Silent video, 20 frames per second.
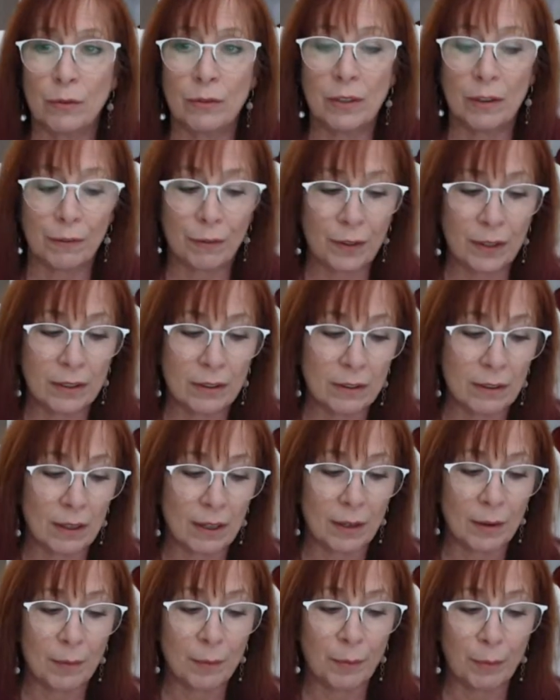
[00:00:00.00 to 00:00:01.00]
different
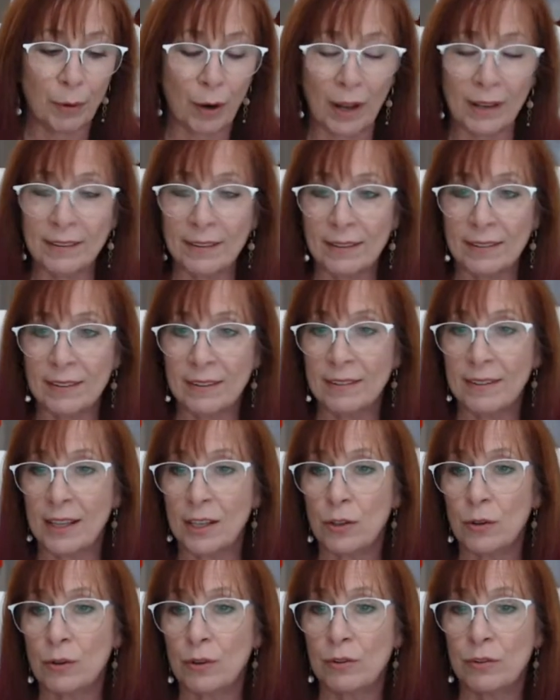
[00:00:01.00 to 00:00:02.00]
processes
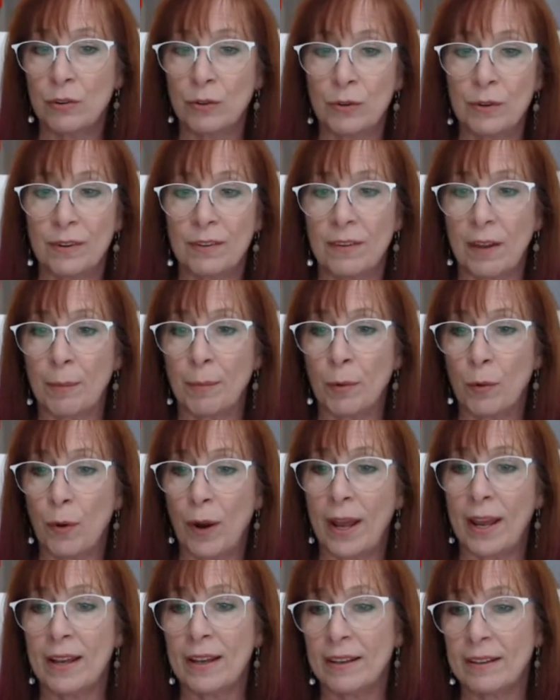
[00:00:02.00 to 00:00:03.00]
that you can do to step
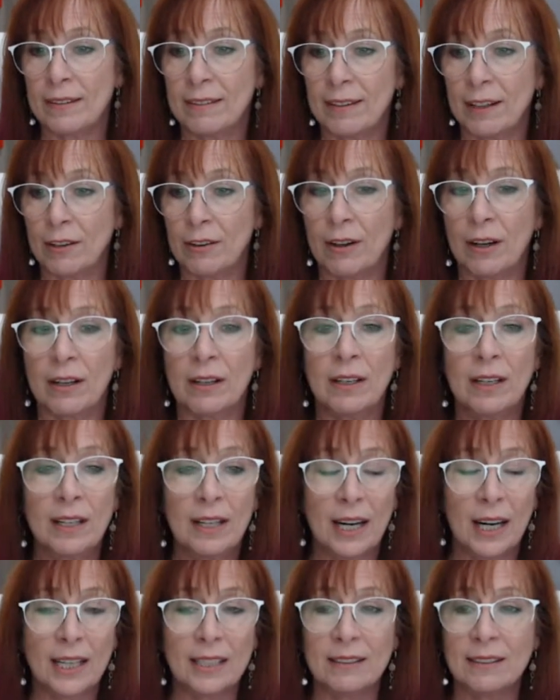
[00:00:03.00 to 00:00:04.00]
away, etc.
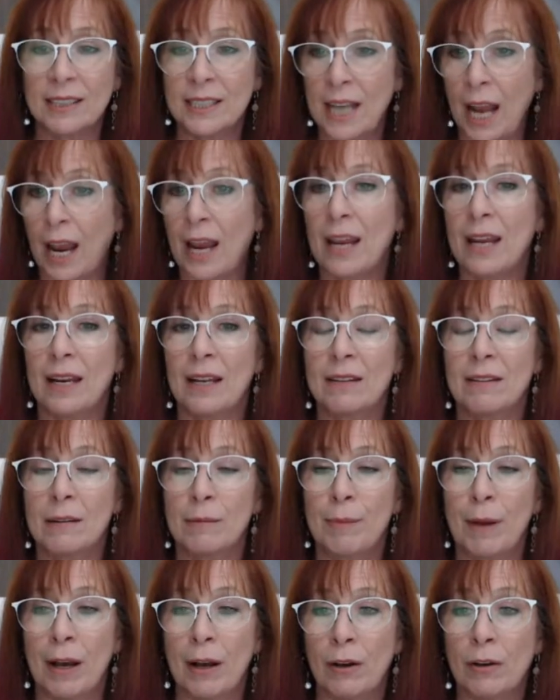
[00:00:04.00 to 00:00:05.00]
And tonight it's
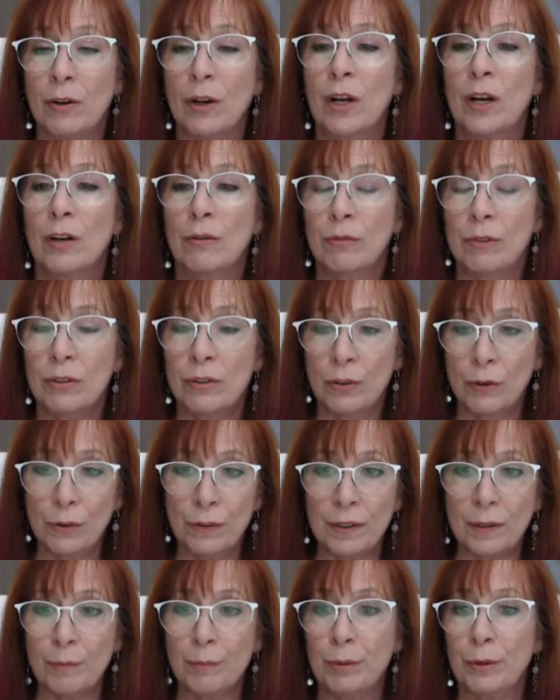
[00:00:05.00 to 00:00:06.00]
about
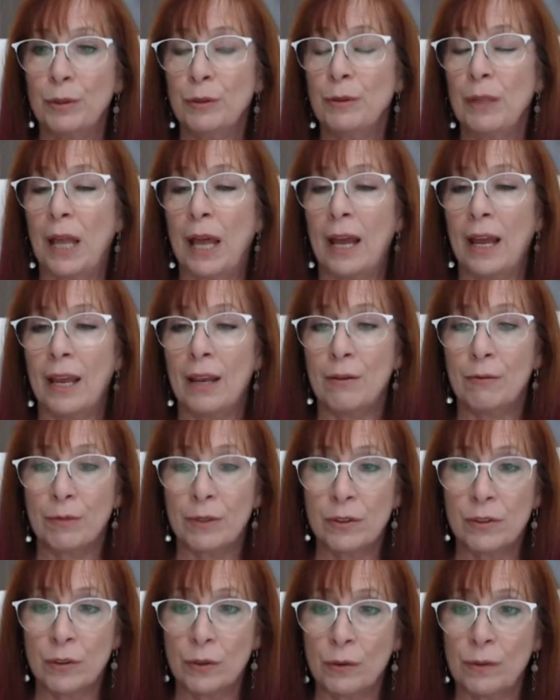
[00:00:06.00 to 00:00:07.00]
reducing blue light,
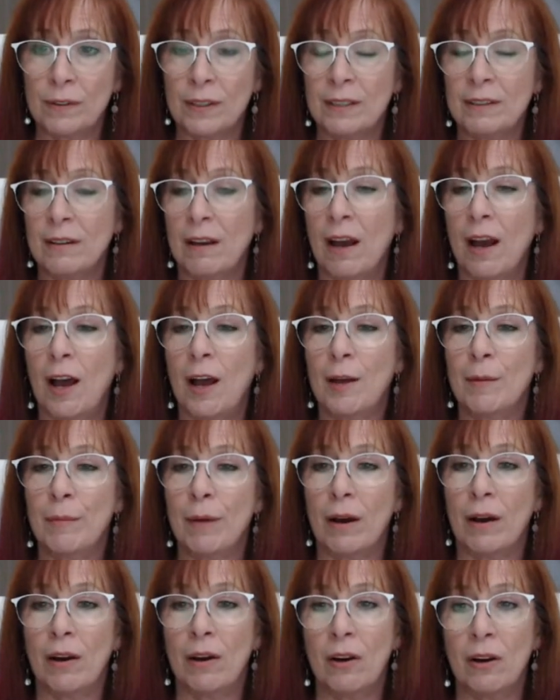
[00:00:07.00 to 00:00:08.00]
reducing time
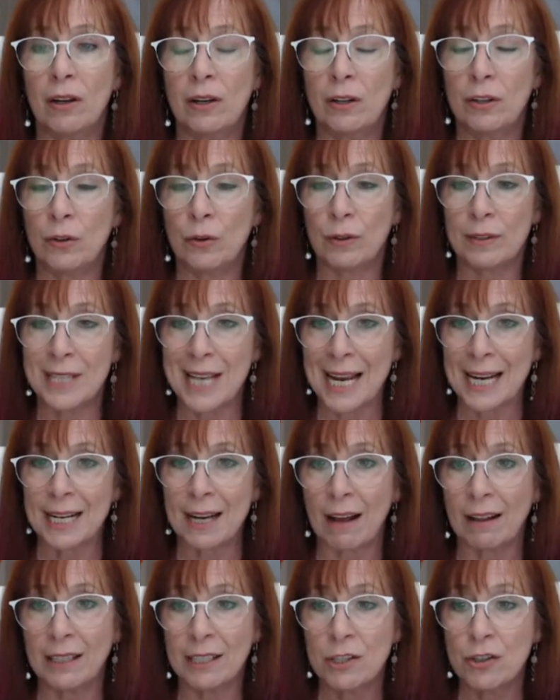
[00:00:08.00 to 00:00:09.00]
on your
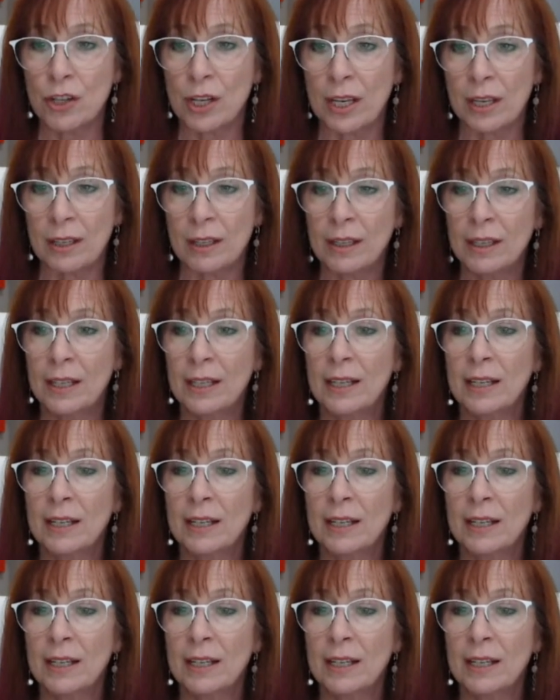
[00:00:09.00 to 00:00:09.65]
technology.